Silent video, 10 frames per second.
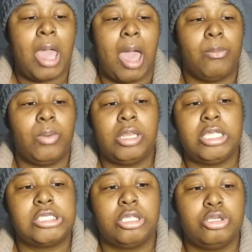I'm
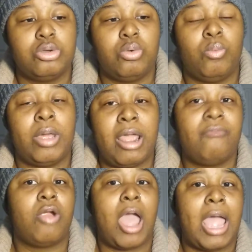willing to do
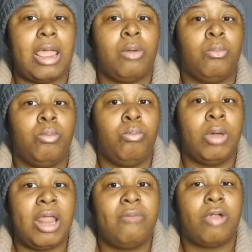whatever I
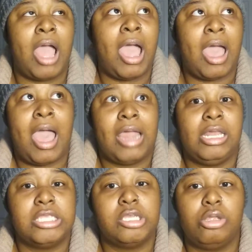
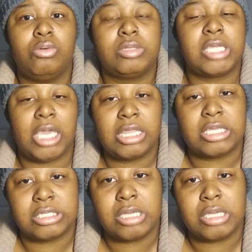need to do to get this